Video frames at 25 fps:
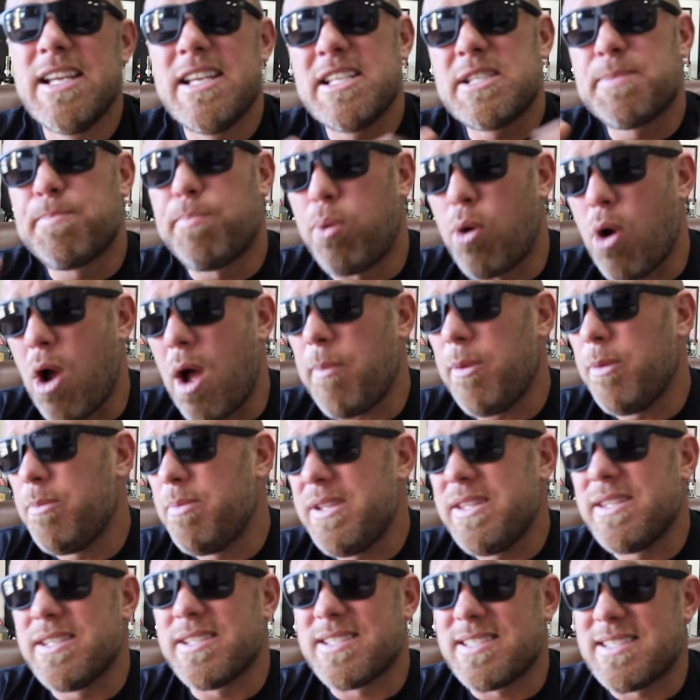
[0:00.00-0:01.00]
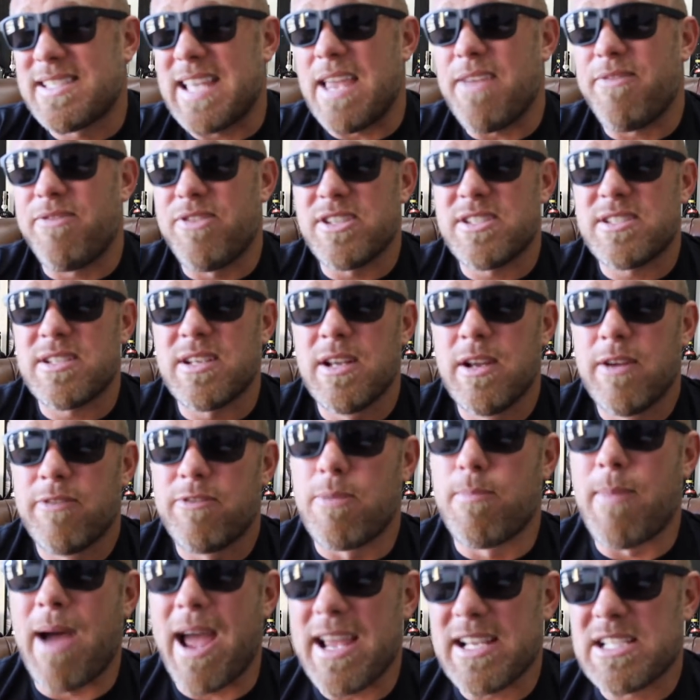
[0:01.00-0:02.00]
is probably the safest,
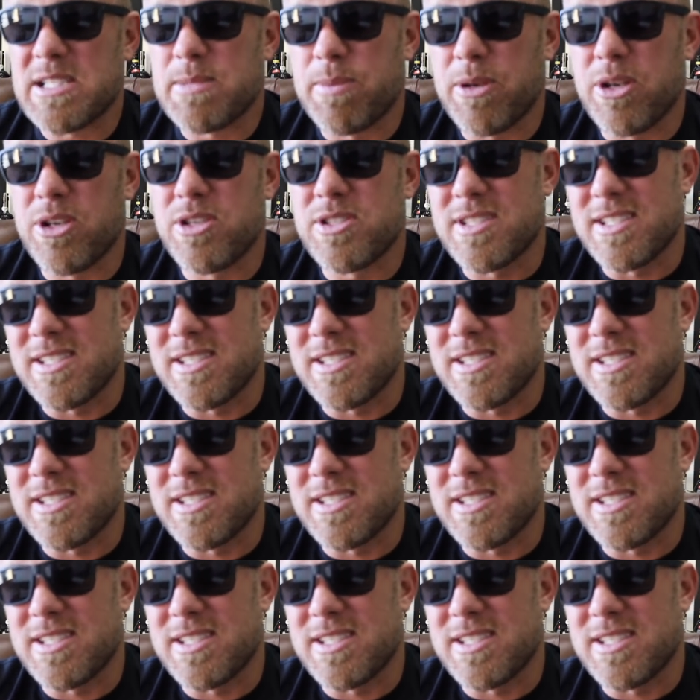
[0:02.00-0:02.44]
from my experience,